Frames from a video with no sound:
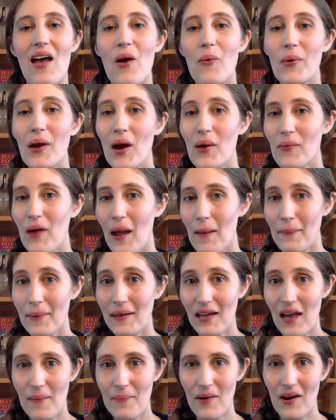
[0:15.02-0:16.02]
We are
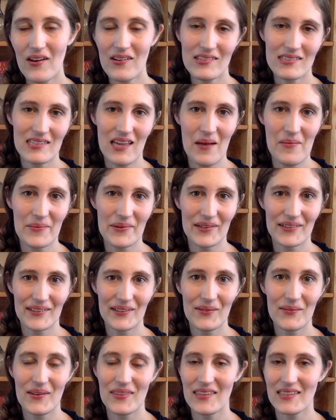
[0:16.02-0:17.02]
wrapping up our
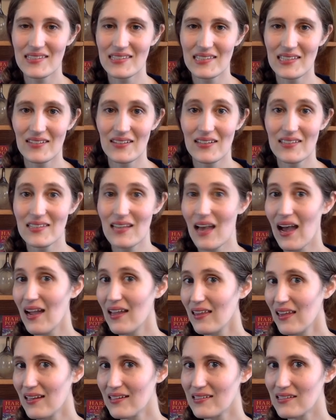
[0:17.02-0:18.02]
summer with a series I
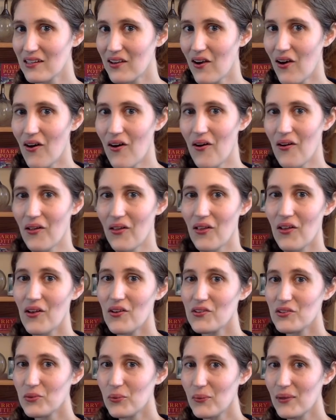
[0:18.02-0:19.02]
like to call
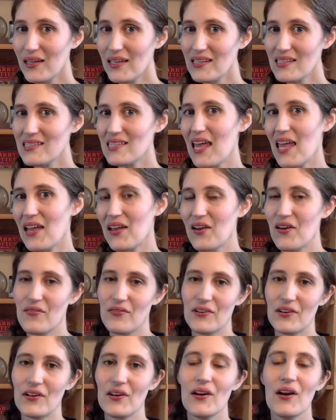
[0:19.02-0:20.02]
Tween
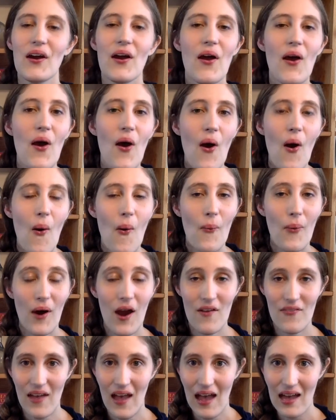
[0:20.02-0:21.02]
Takeover, where
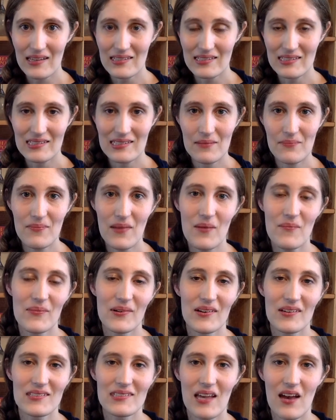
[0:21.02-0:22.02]
I've asked some
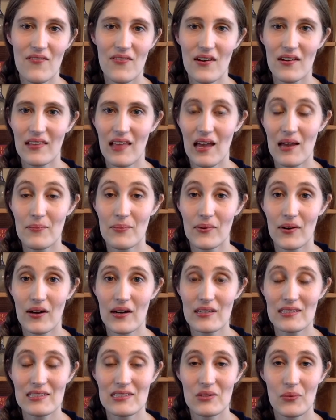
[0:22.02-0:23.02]
members of our
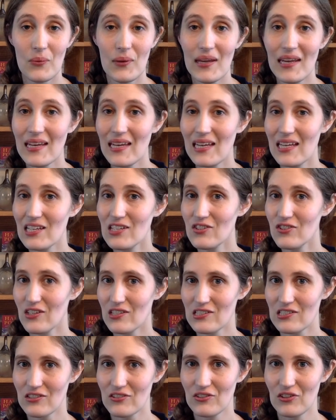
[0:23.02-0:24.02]
library's Tween
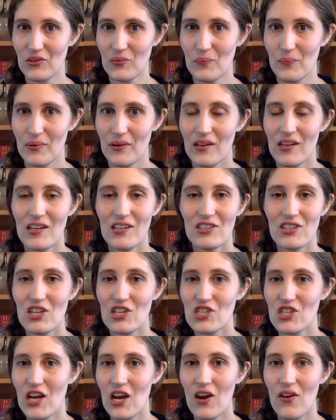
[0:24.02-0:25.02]
Interest Group to
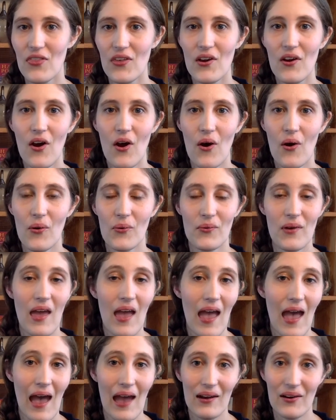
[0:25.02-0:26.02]
share their own
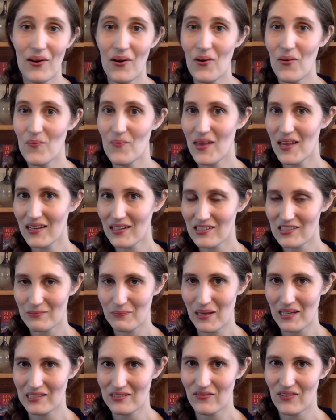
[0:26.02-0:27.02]
at home
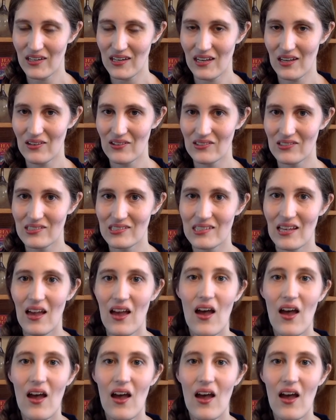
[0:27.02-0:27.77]
makerspace videos.